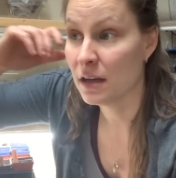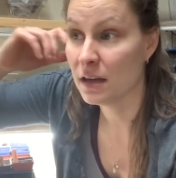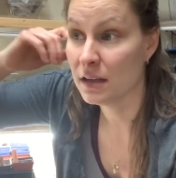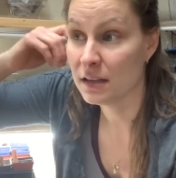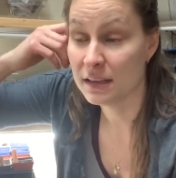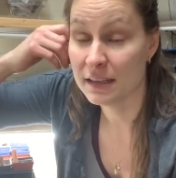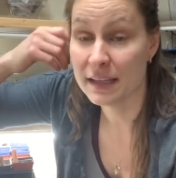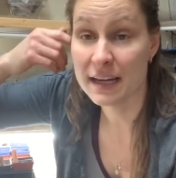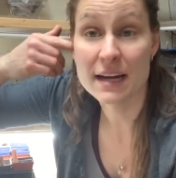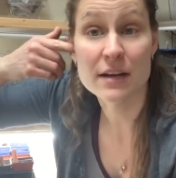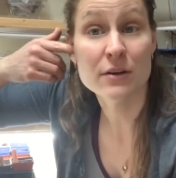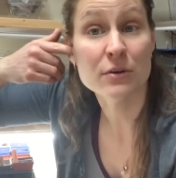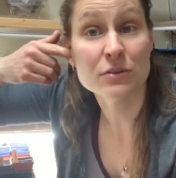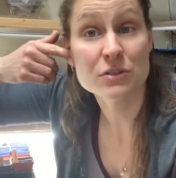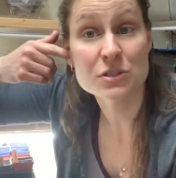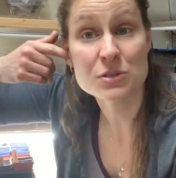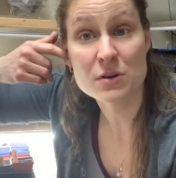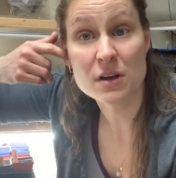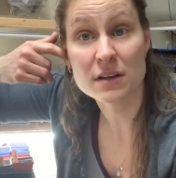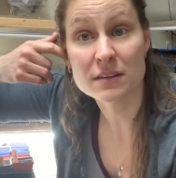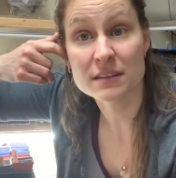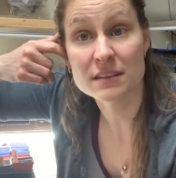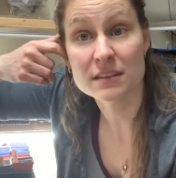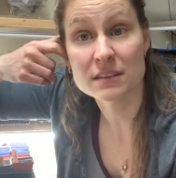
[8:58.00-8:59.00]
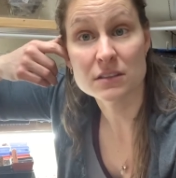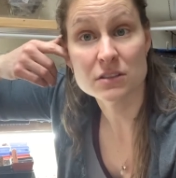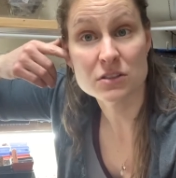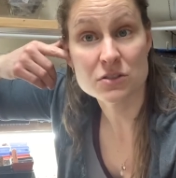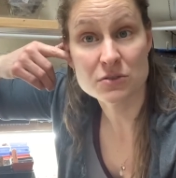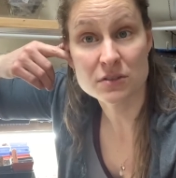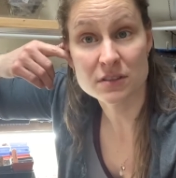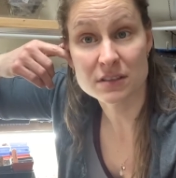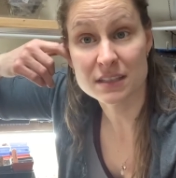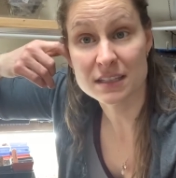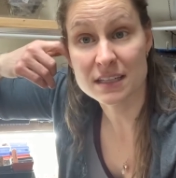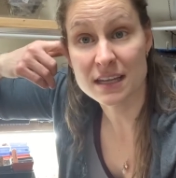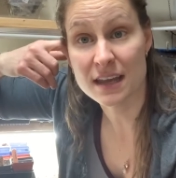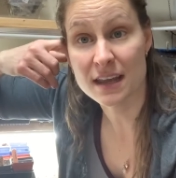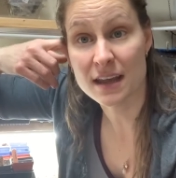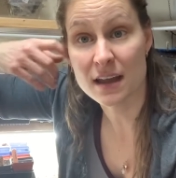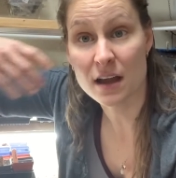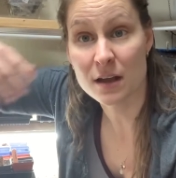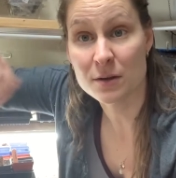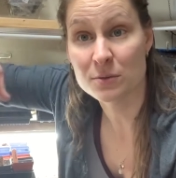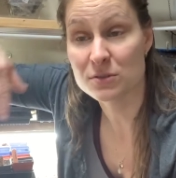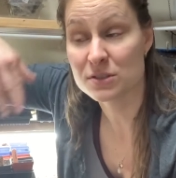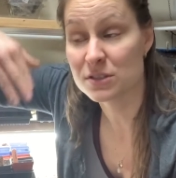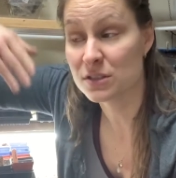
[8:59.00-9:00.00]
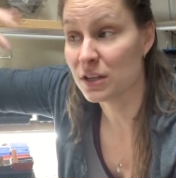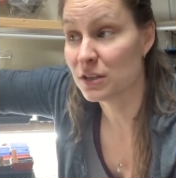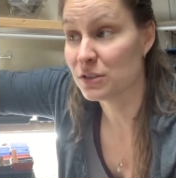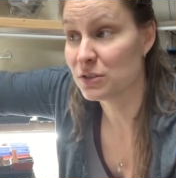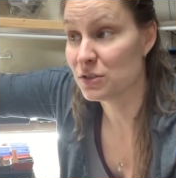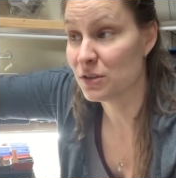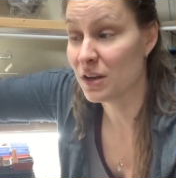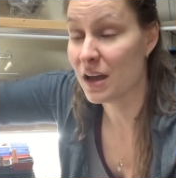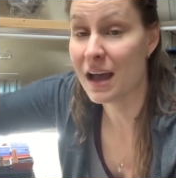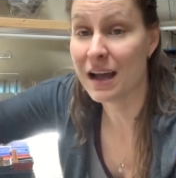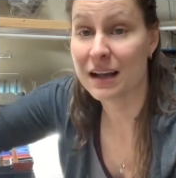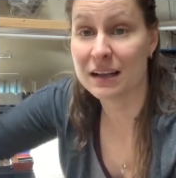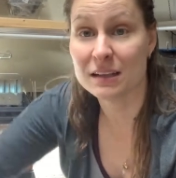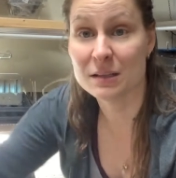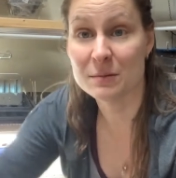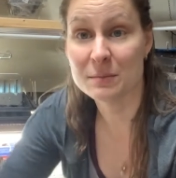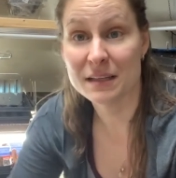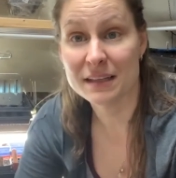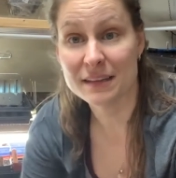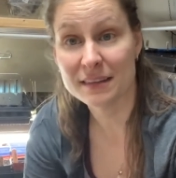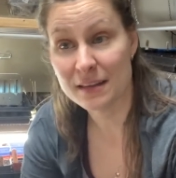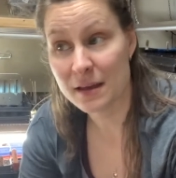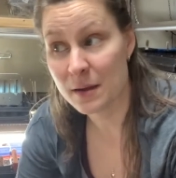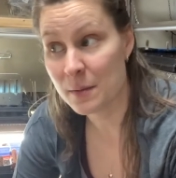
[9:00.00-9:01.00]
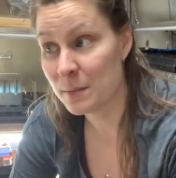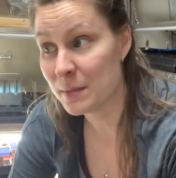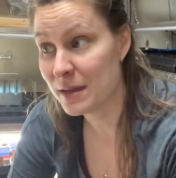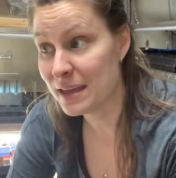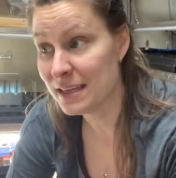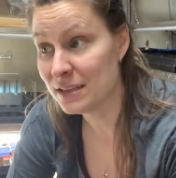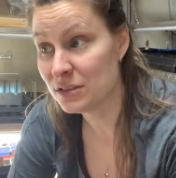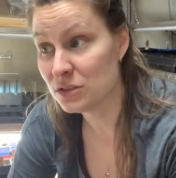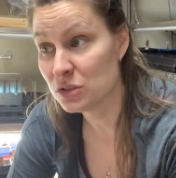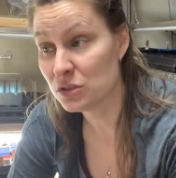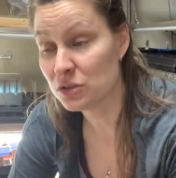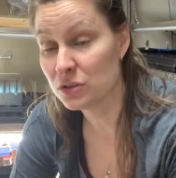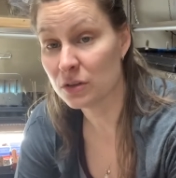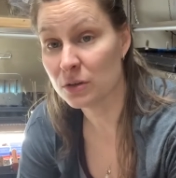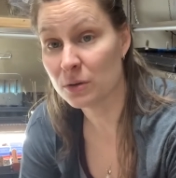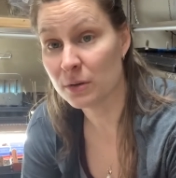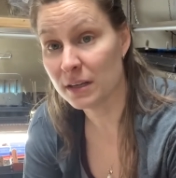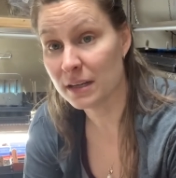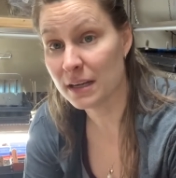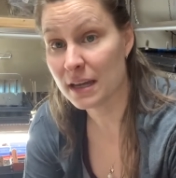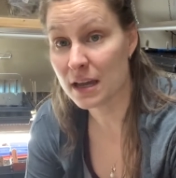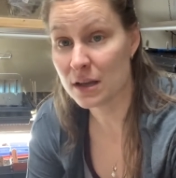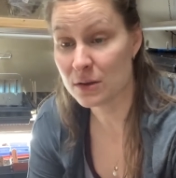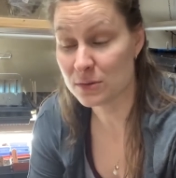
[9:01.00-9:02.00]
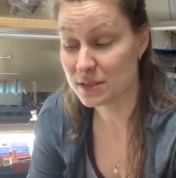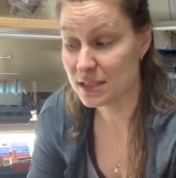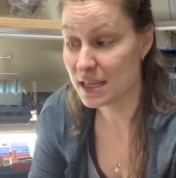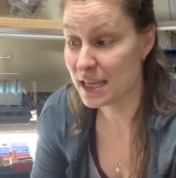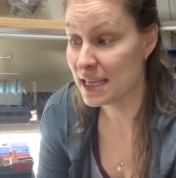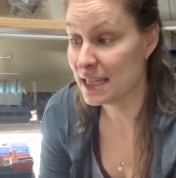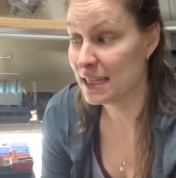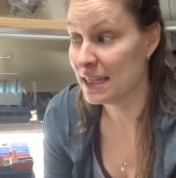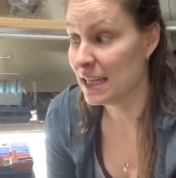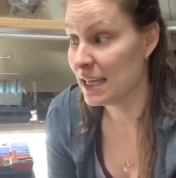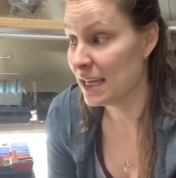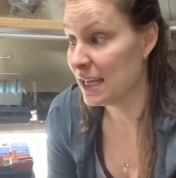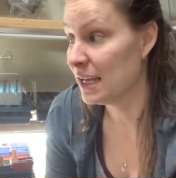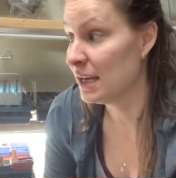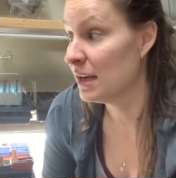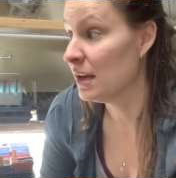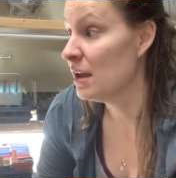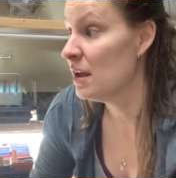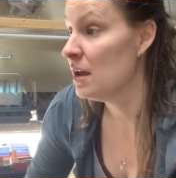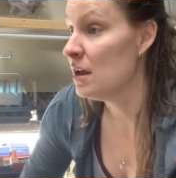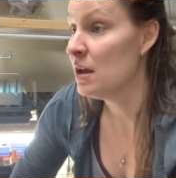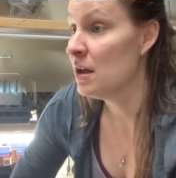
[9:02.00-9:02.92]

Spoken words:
later during the day, I will start to acclimate them into the greenhouse, and then